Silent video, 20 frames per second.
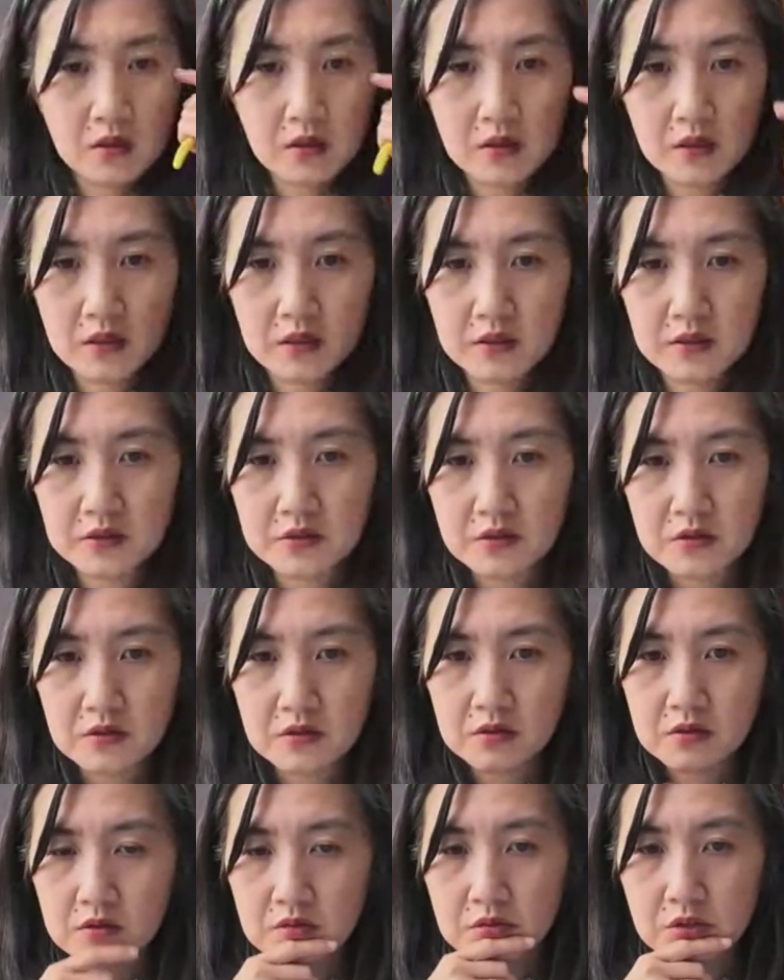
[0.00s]
Okay.
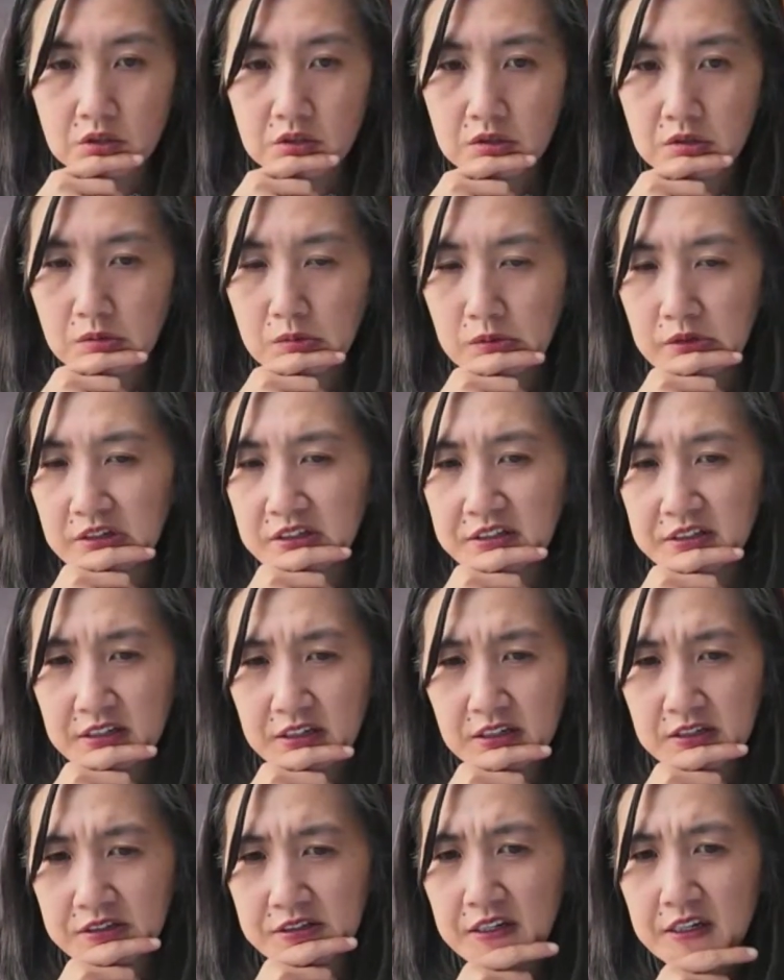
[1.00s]

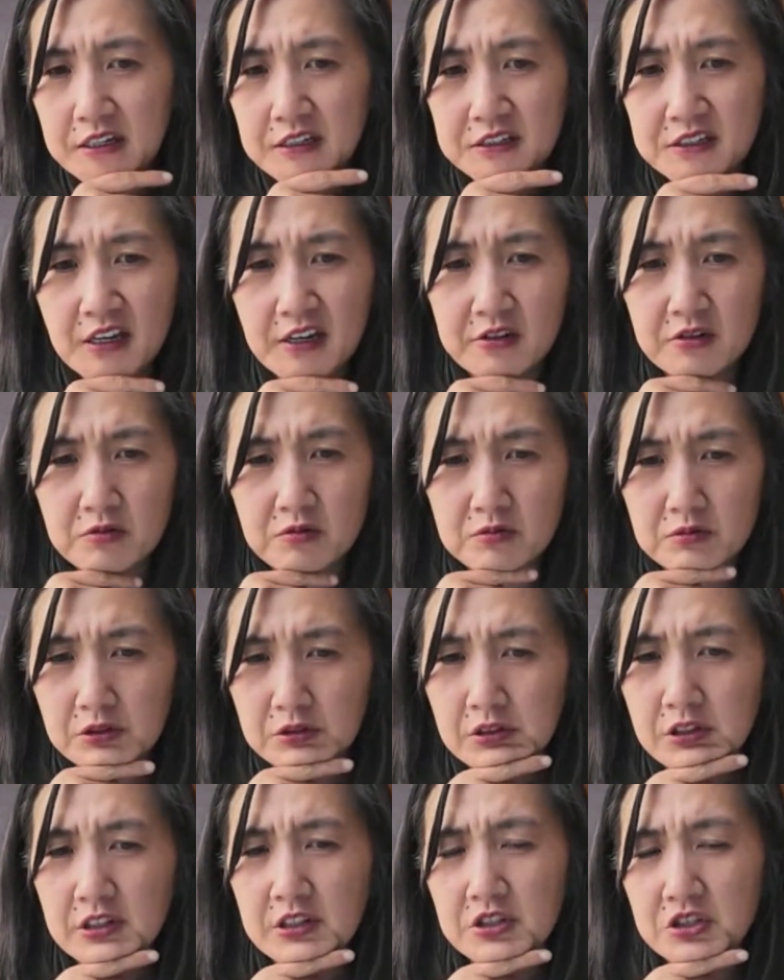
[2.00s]
Teresa says, I don't
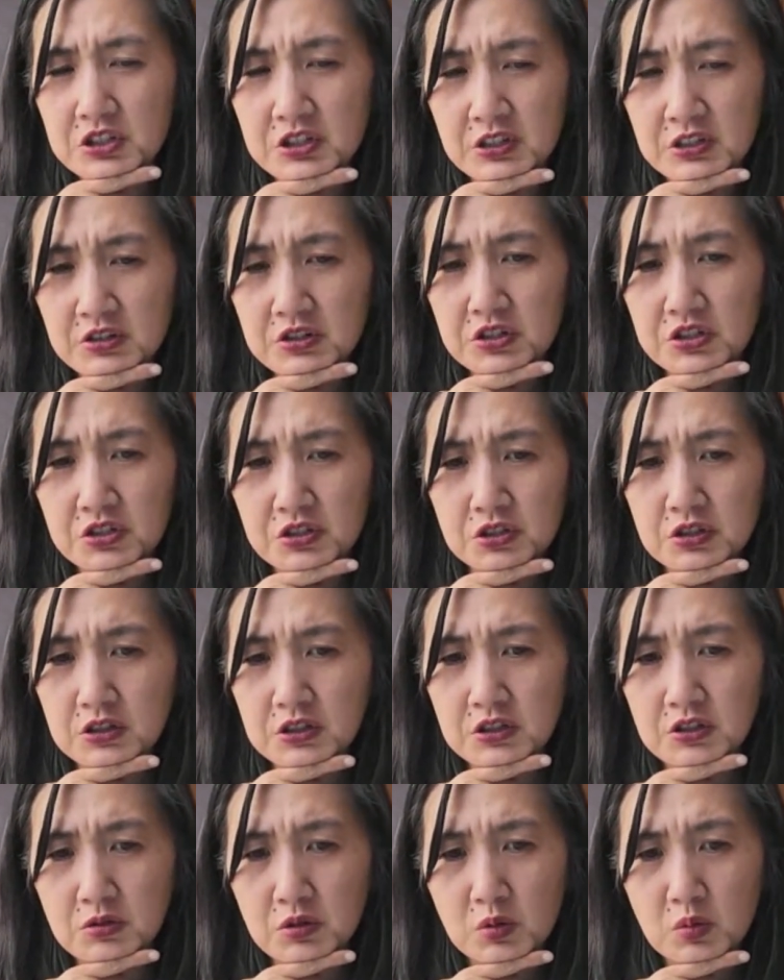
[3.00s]
think she
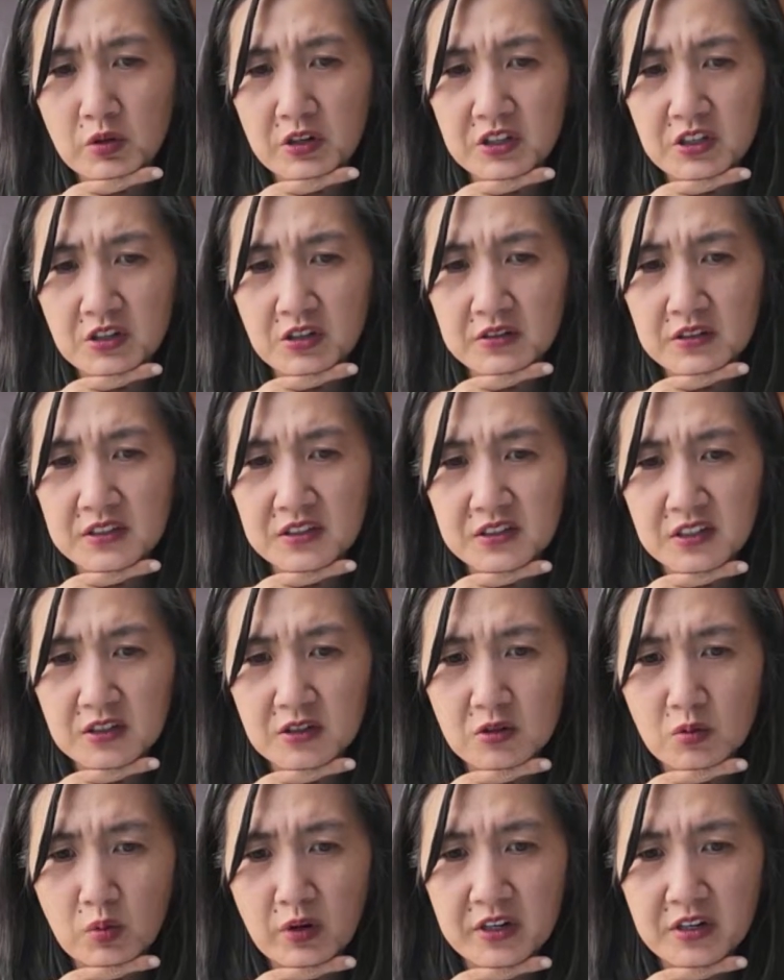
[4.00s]
understood you were working on the
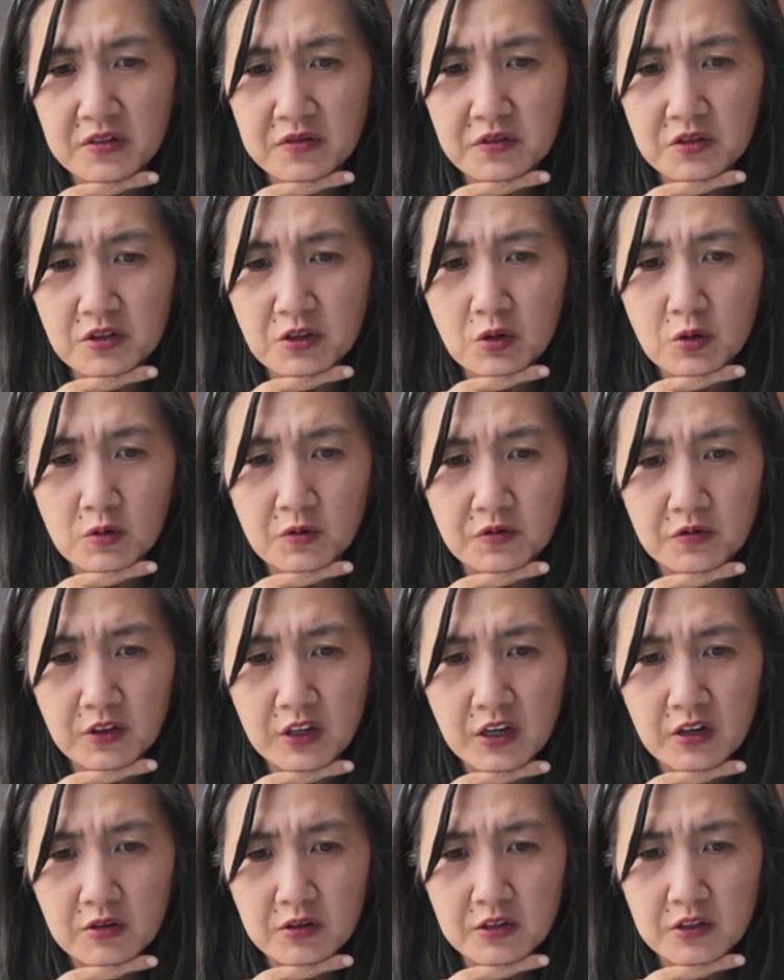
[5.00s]
single wire for the whole
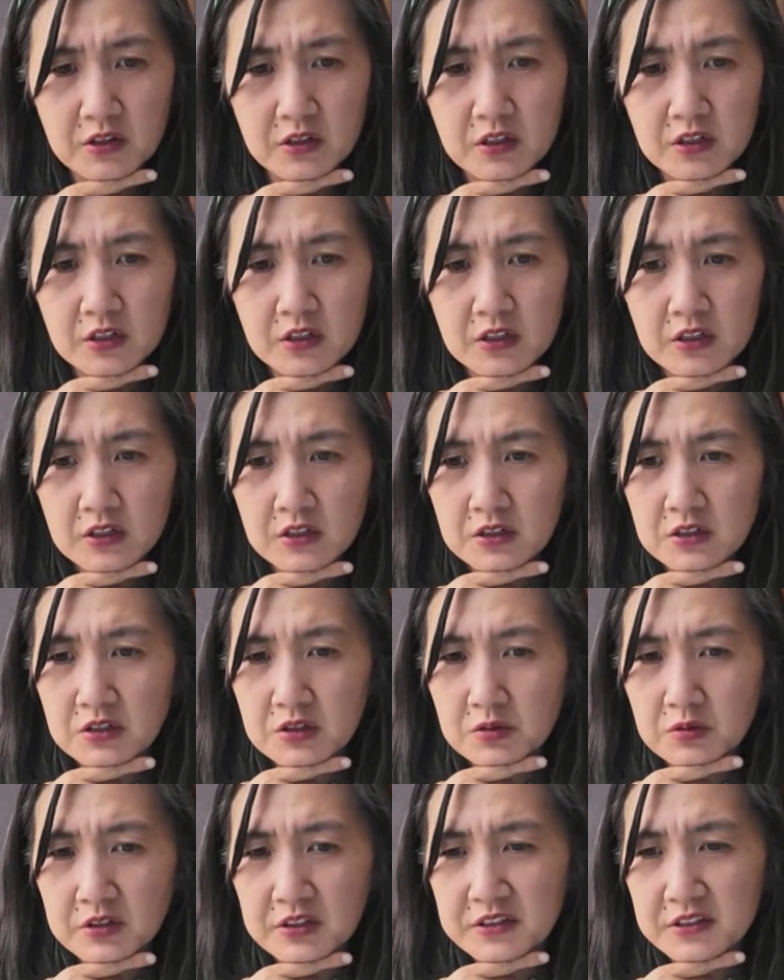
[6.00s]
flower.
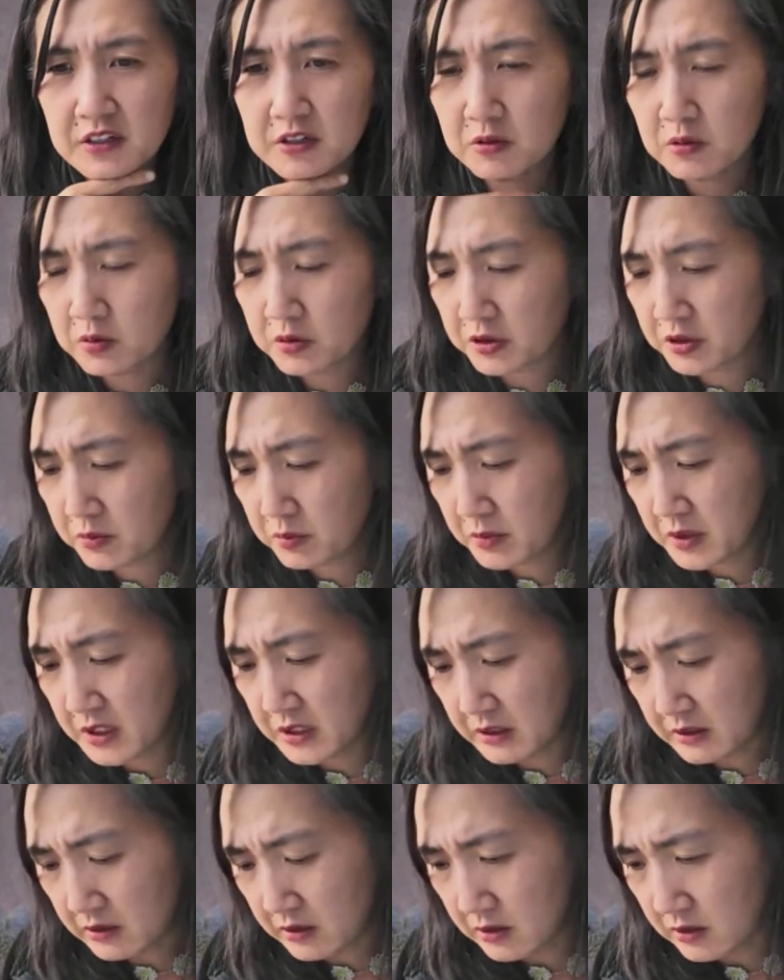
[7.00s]
Teresa, who do you
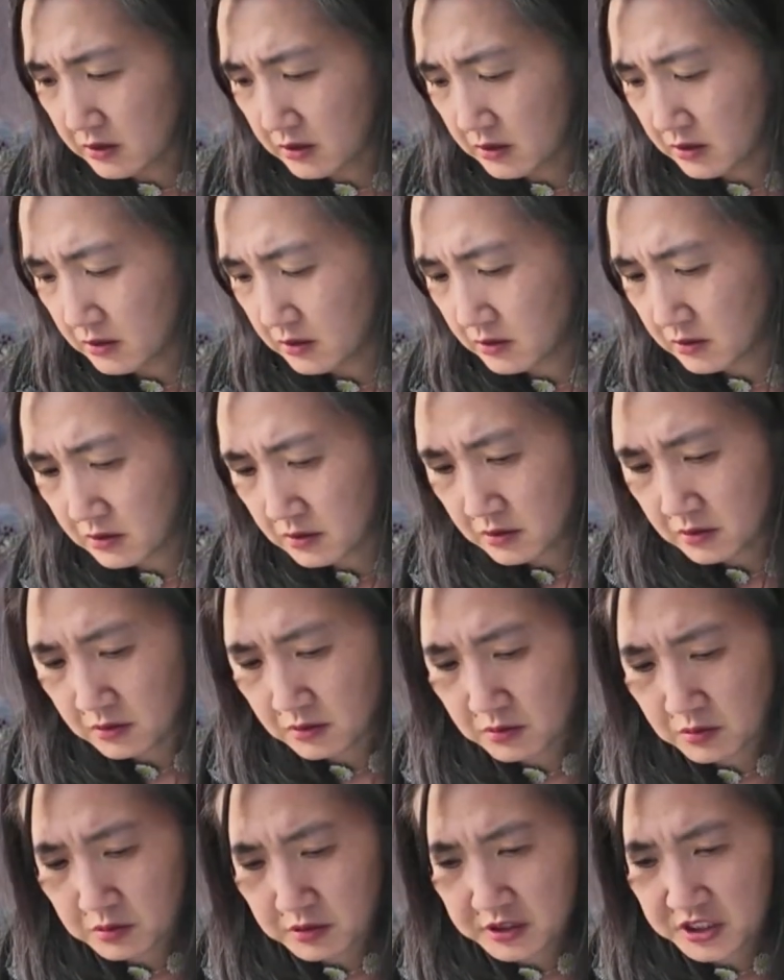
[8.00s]
mean?
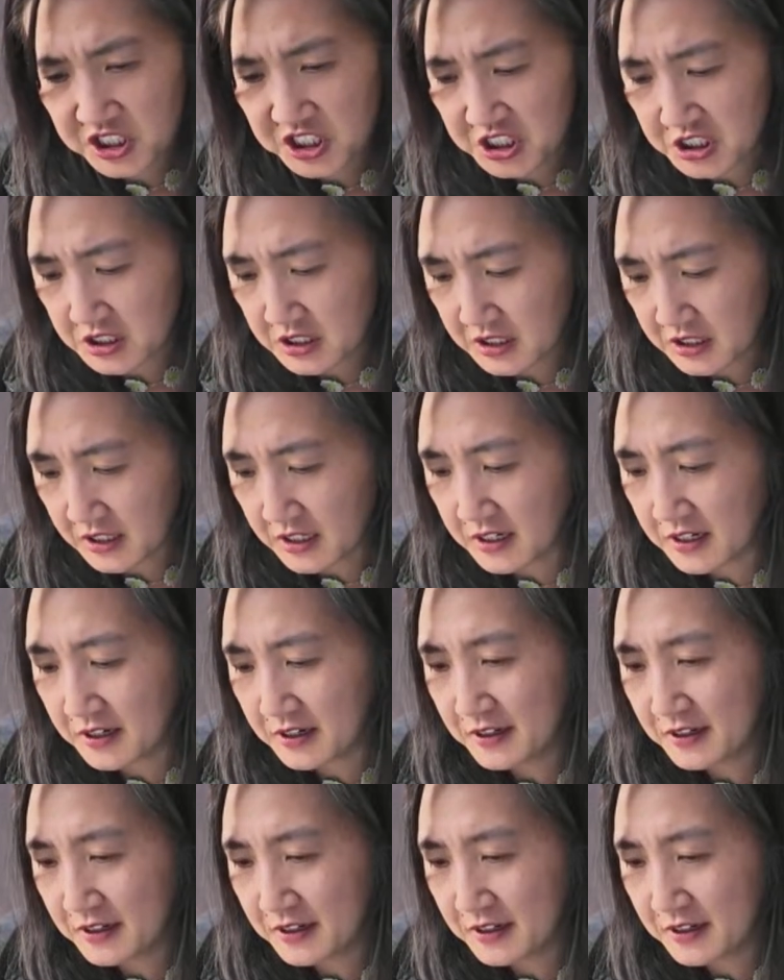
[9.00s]
Who is she?